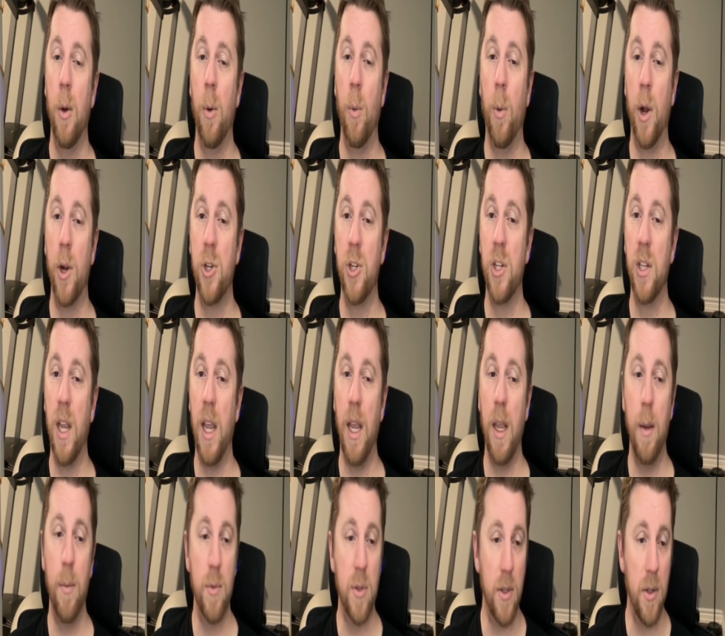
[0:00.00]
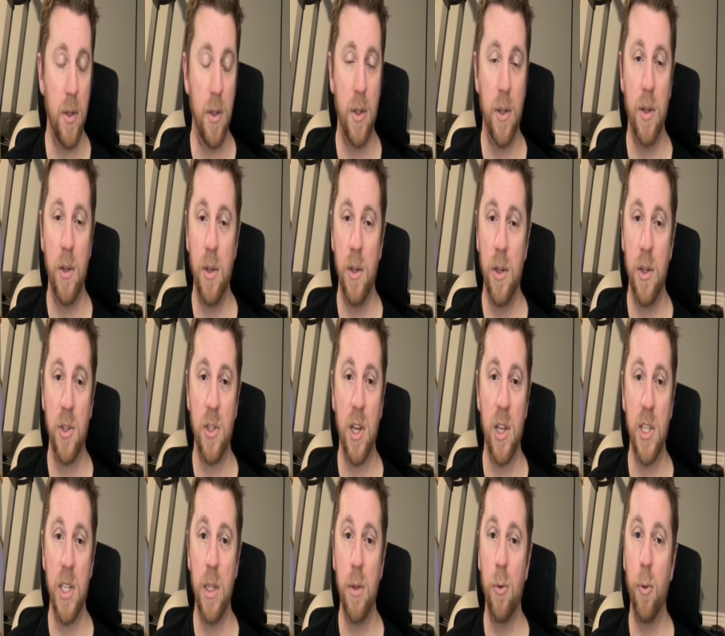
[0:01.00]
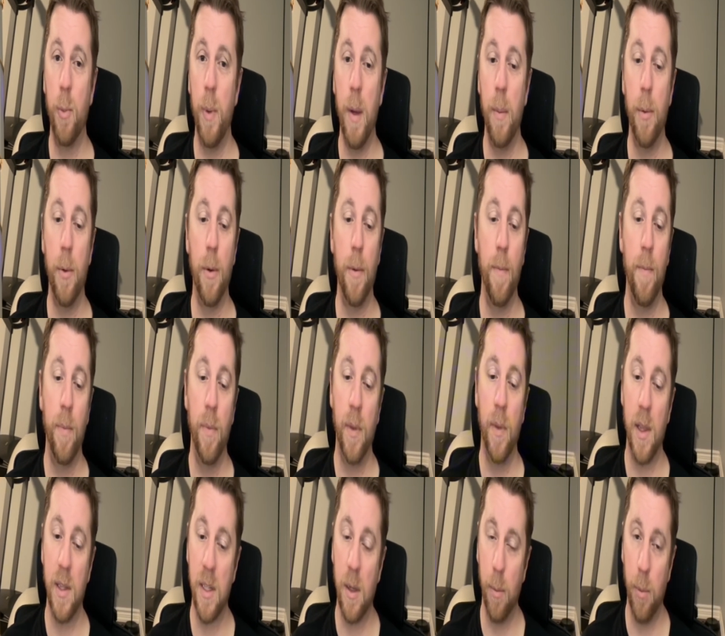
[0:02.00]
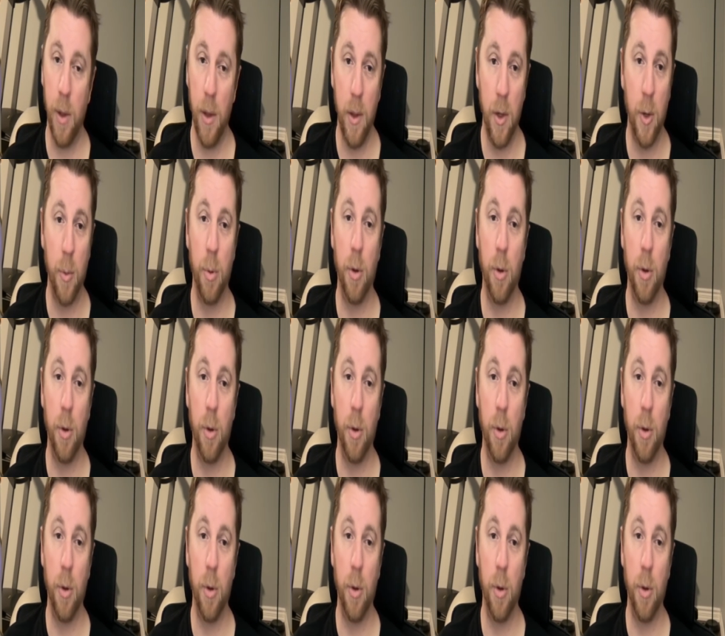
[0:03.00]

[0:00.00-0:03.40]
watch the games and discuss things with people, that's completely your